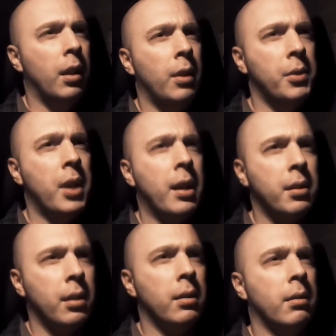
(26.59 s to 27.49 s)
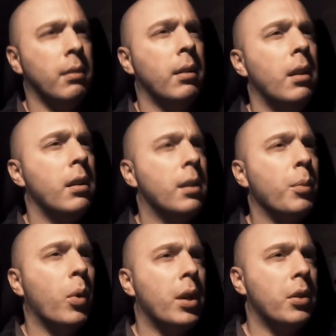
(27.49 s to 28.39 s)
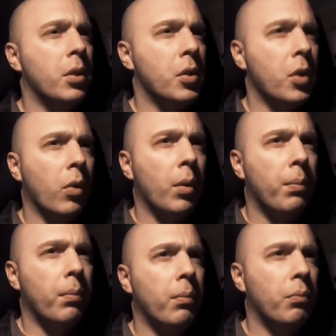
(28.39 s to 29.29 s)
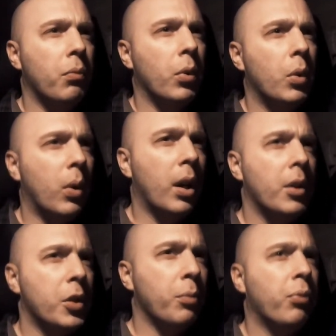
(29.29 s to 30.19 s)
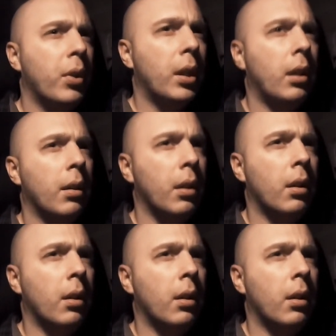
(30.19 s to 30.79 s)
He was asking some questions that required some pretty